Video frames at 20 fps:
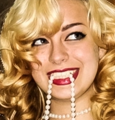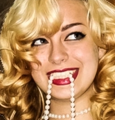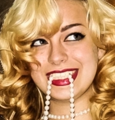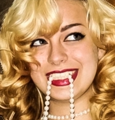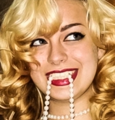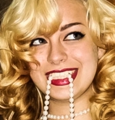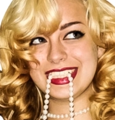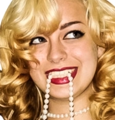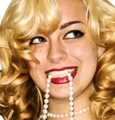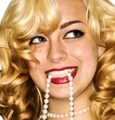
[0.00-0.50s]
give
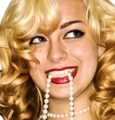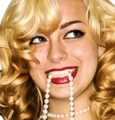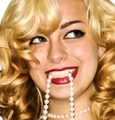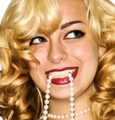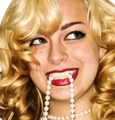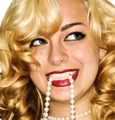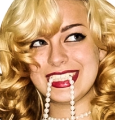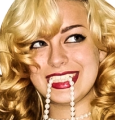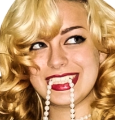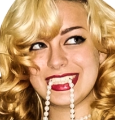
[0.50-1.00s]
it some more
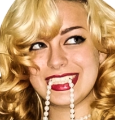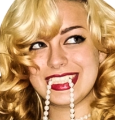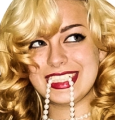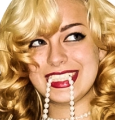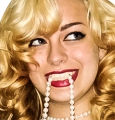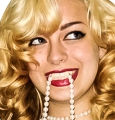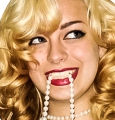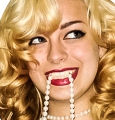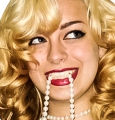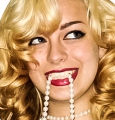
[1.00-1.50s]
realistic
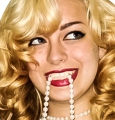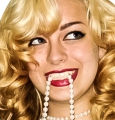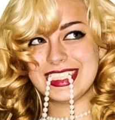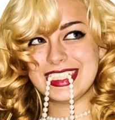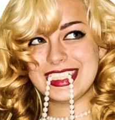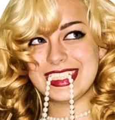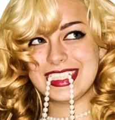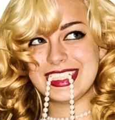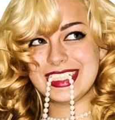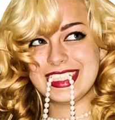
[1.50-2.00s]
feel to it.
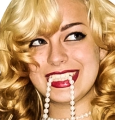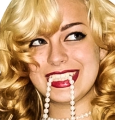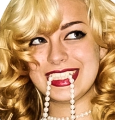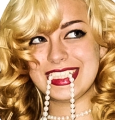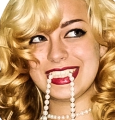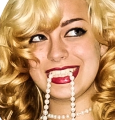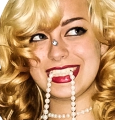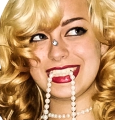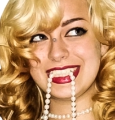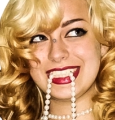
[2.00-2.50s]

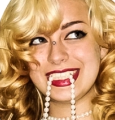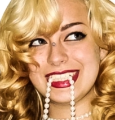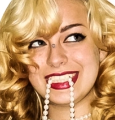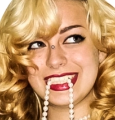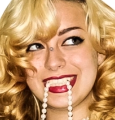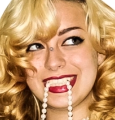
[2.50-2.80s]
I'm going to